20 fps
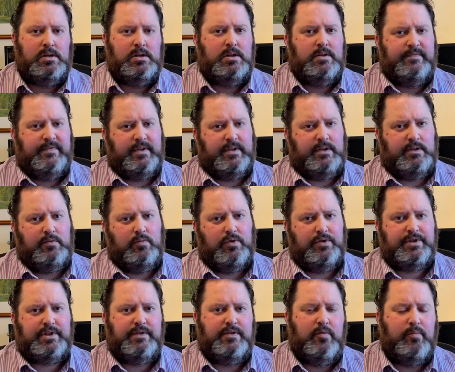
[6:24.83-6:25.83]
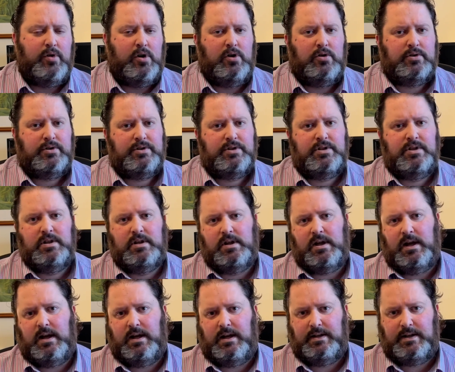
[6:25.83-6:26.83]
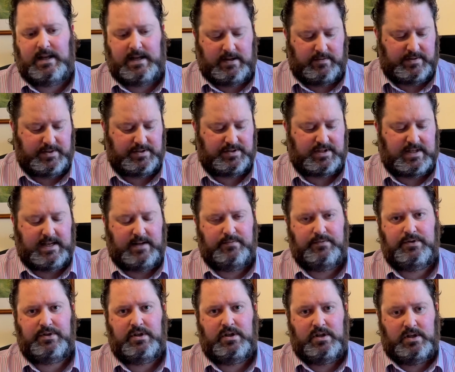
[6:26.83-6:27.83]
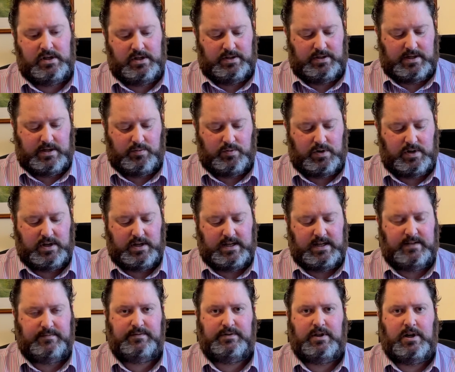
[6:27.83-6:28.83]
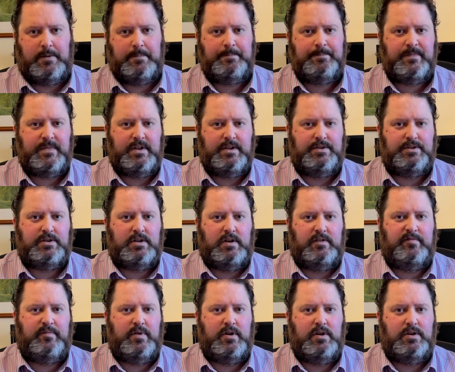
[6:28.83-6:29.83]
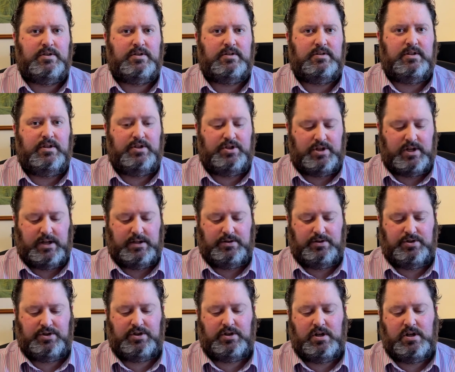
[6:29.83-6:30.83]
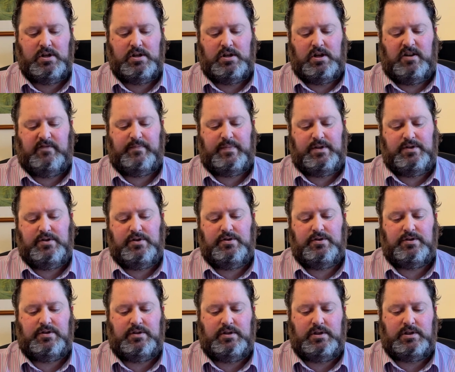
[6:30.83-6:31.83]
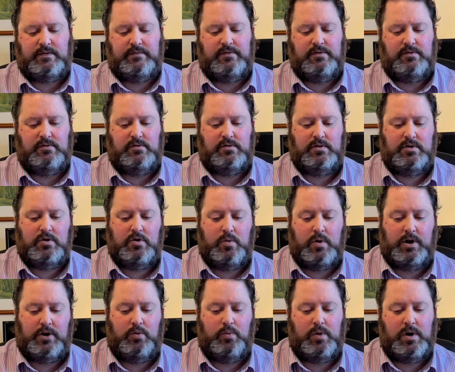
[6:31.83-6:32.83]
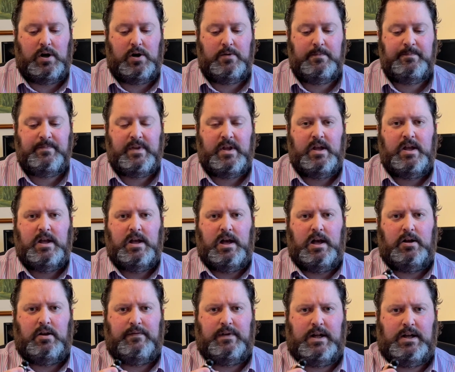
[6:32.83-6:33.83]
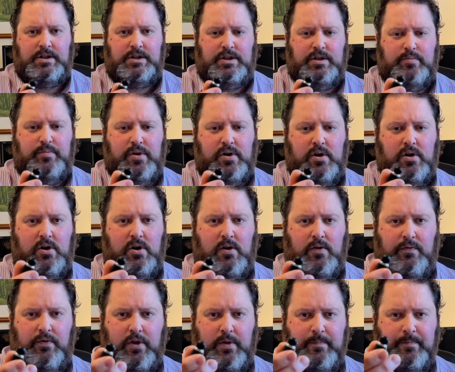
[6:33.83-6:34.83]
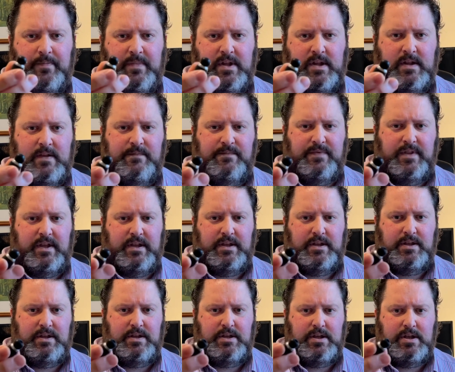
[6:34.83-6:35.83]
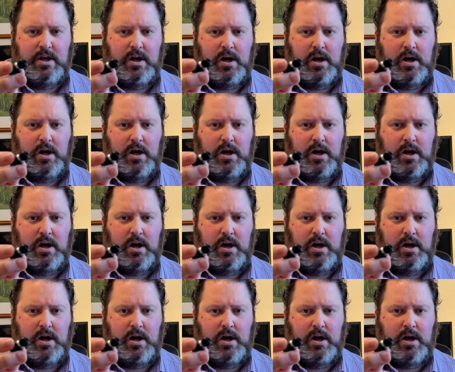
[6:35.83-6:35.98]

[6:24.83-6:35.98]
the what's in the box and how they sound. Now what I have done is I've personally changed, I've been using these for quite a while, and I've actually put on them the